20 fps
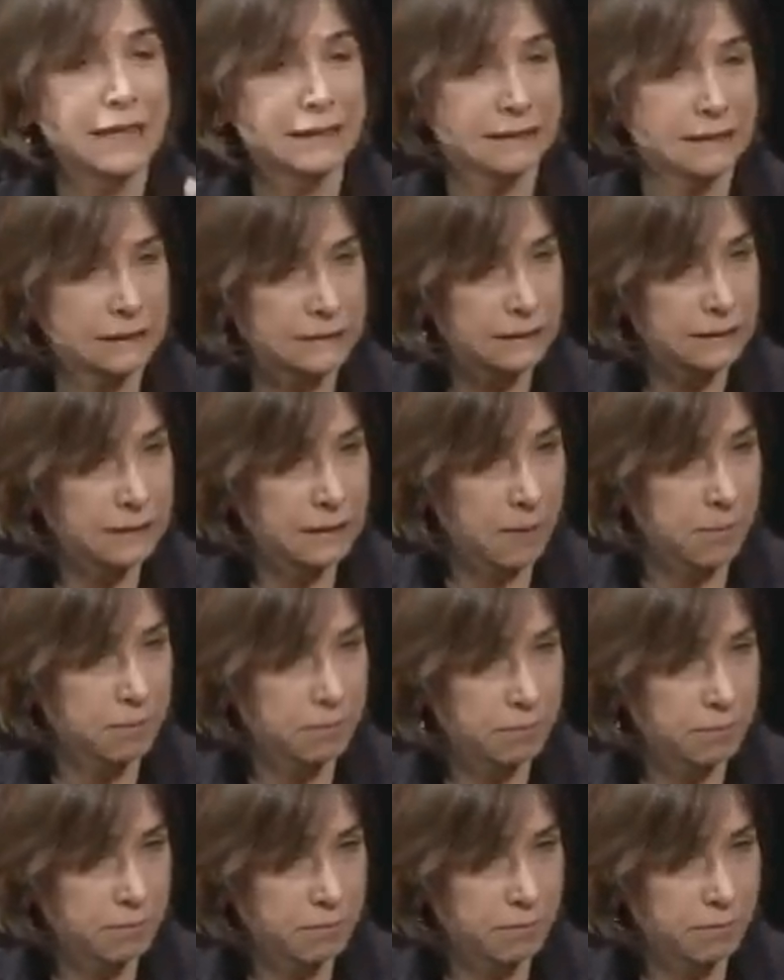But our
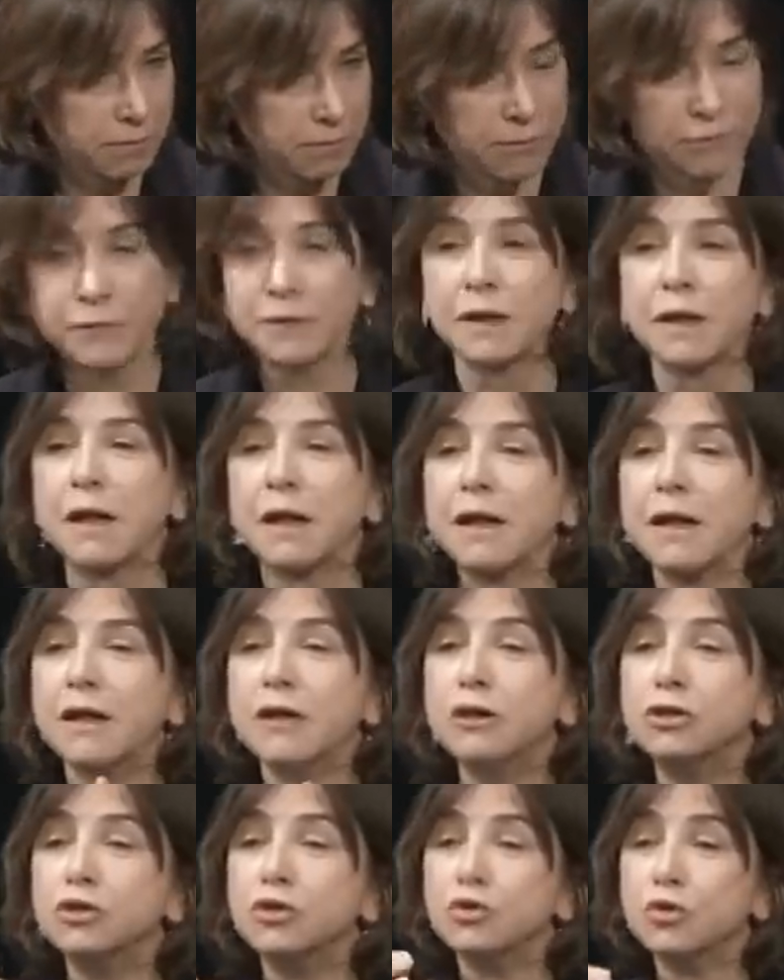four demands did
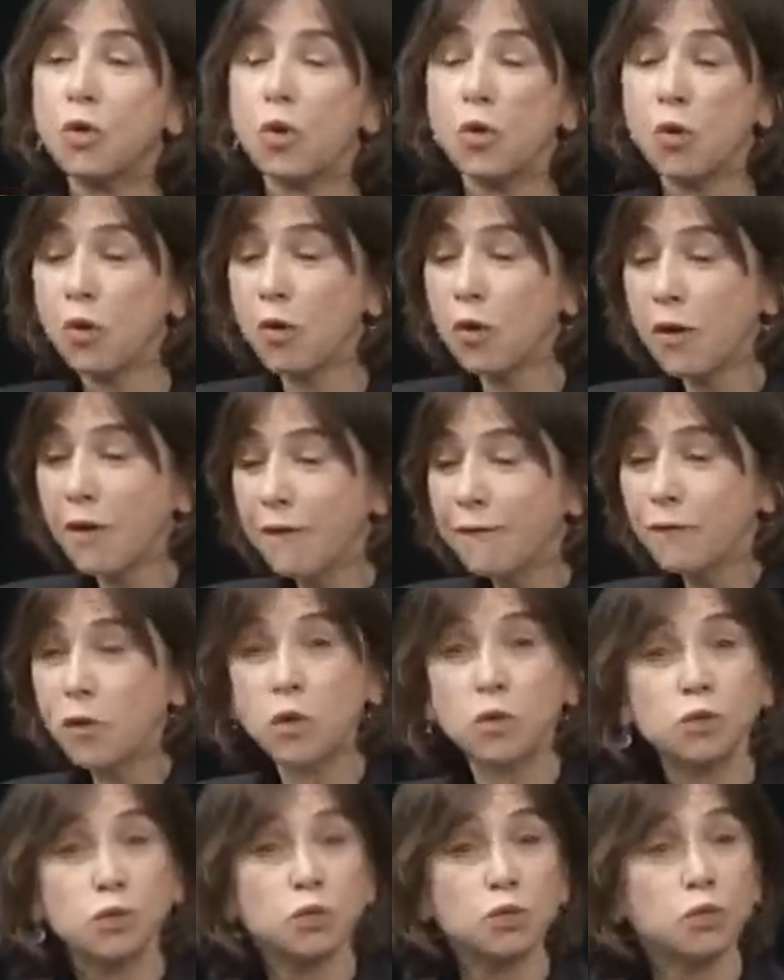not change, they were
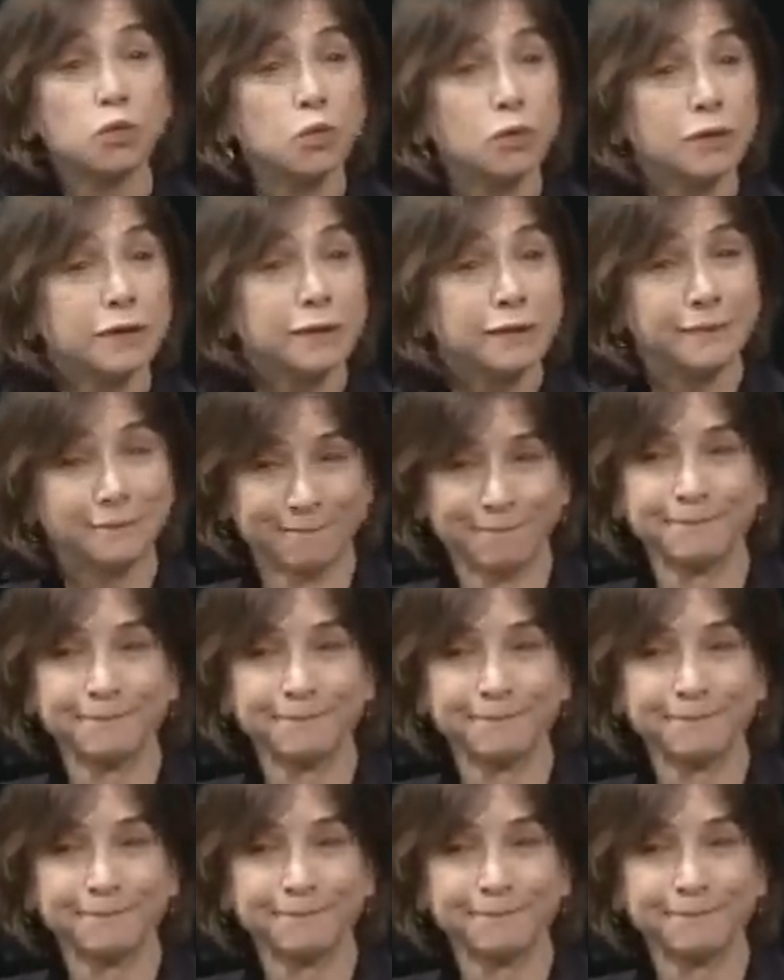consistent.